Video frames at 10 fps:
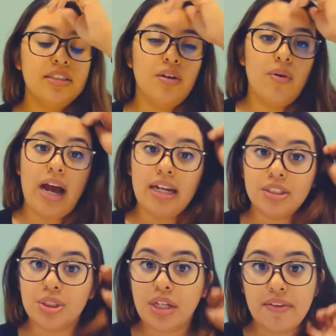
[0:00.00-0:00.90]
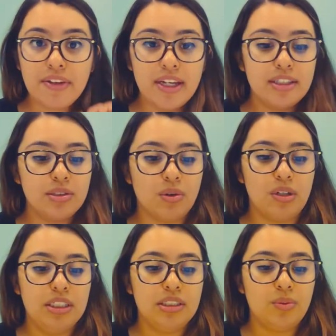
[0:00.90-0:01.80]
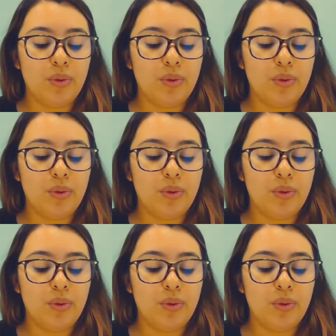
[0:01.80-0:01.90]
So at Chevy stores,